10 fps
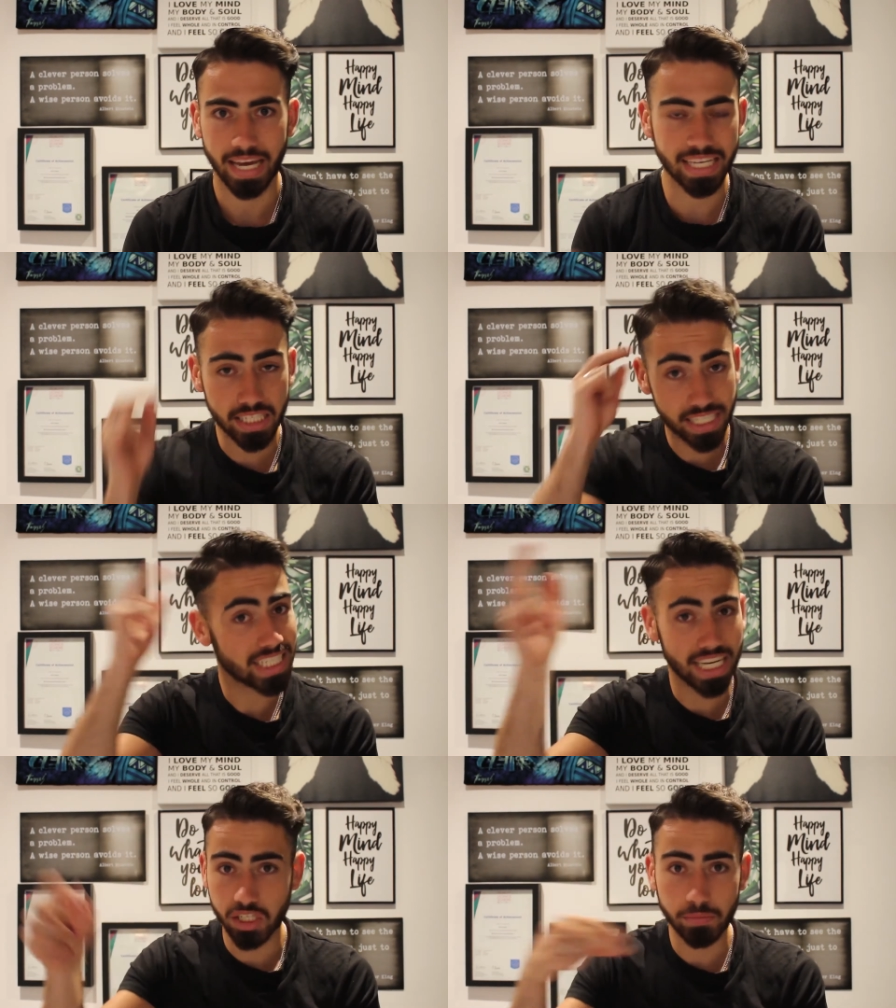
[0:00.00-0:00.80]
It's
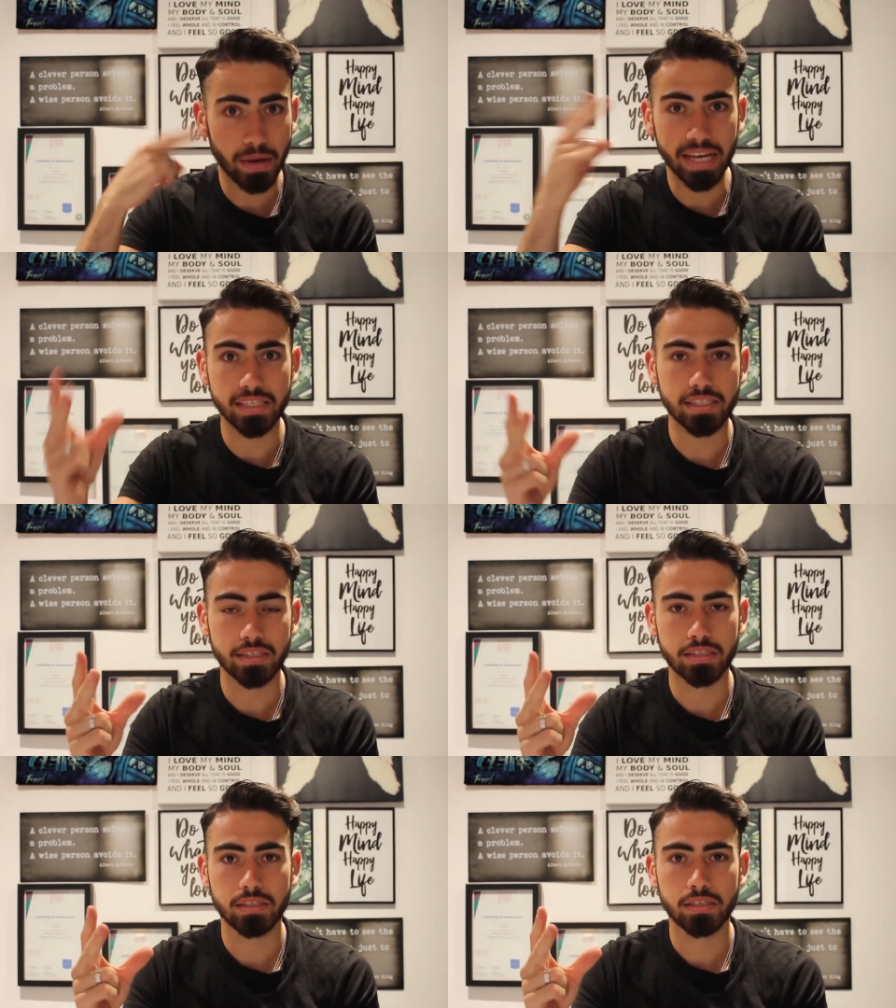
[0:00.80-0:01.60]
suggestion
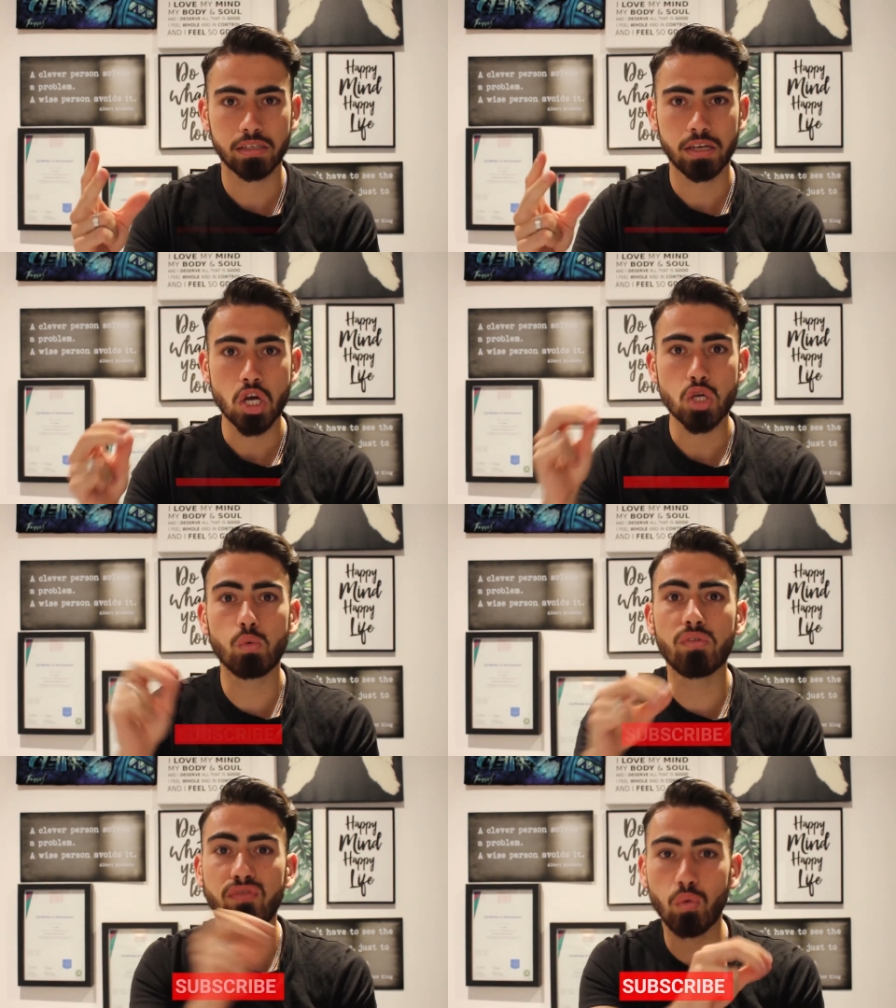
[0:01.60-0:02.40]
based. You
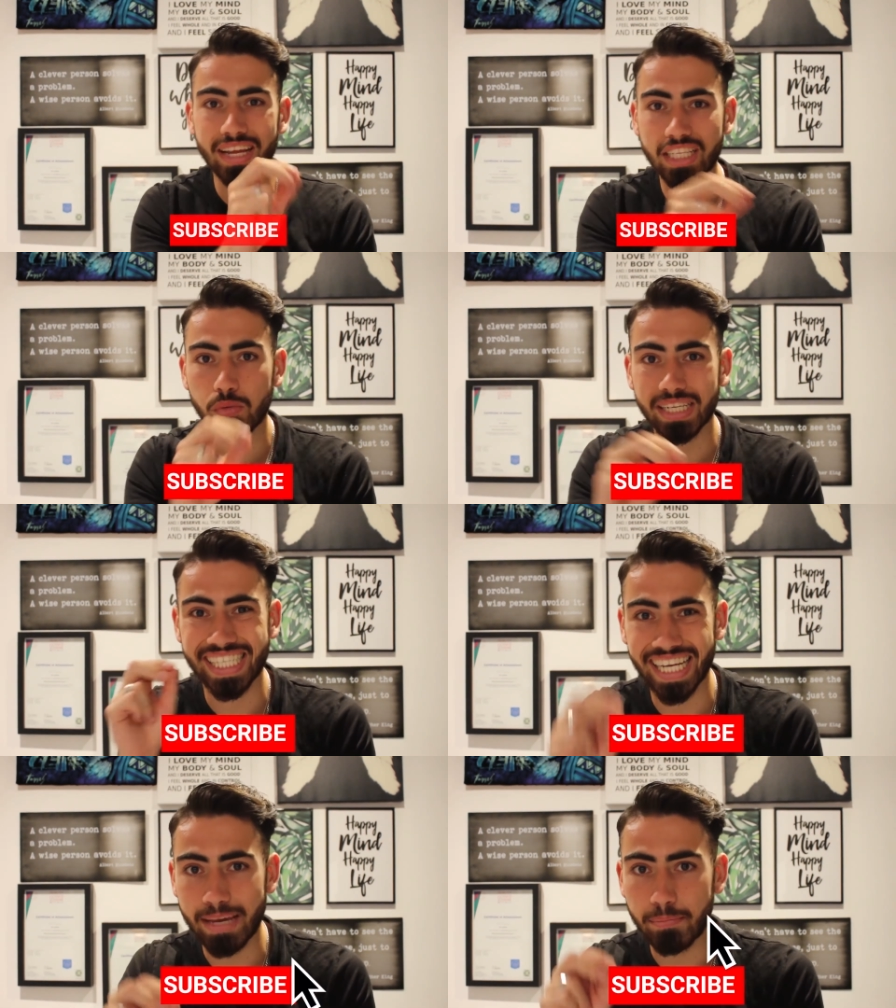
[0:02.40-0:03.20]
will fall into a
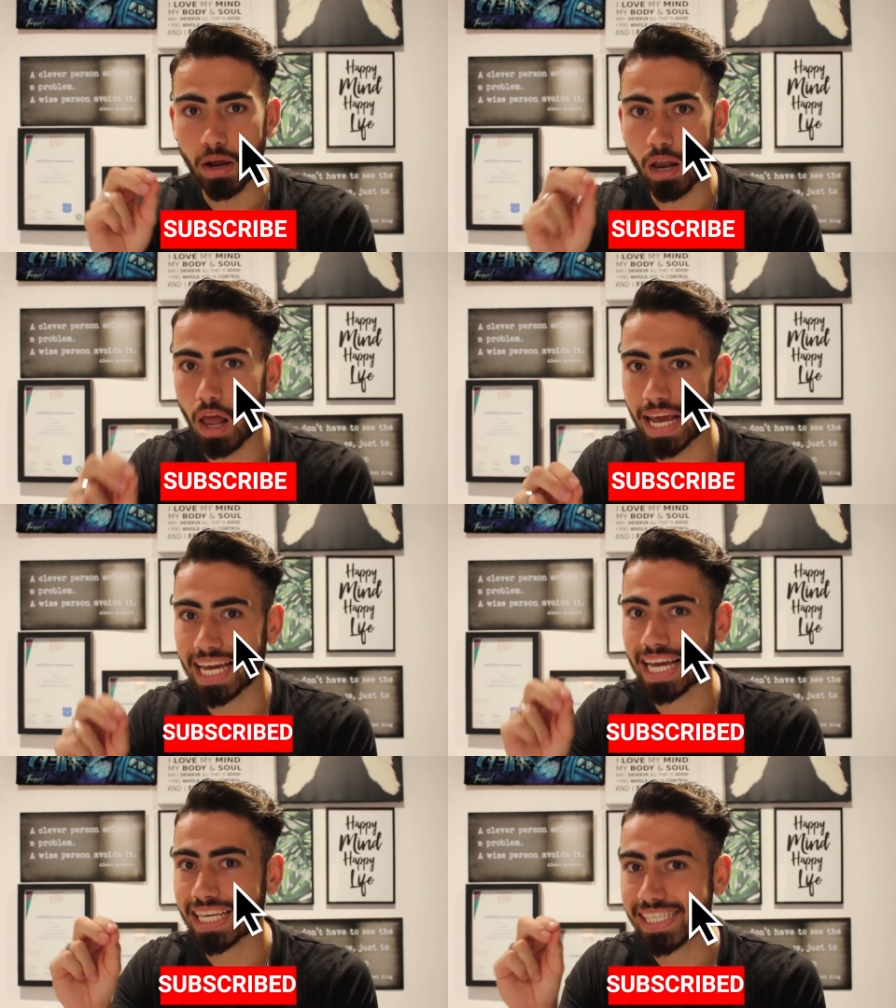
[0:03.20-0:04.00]

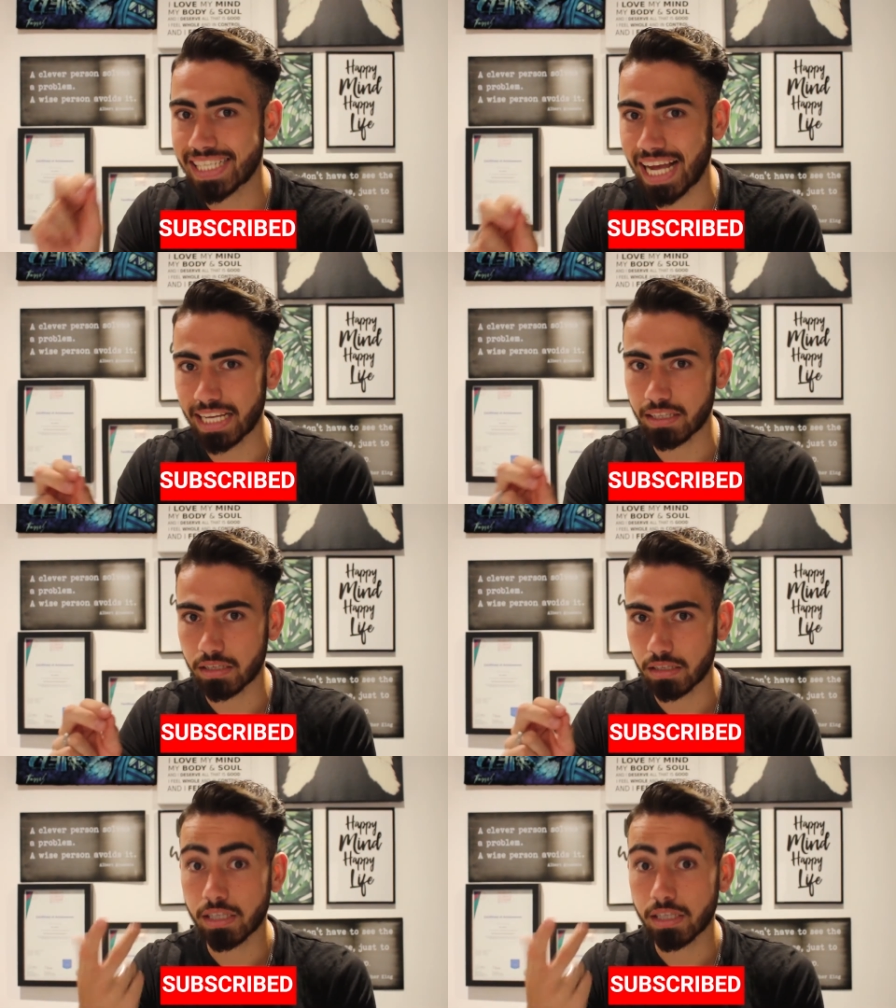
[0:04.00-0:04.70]
sleep-like state.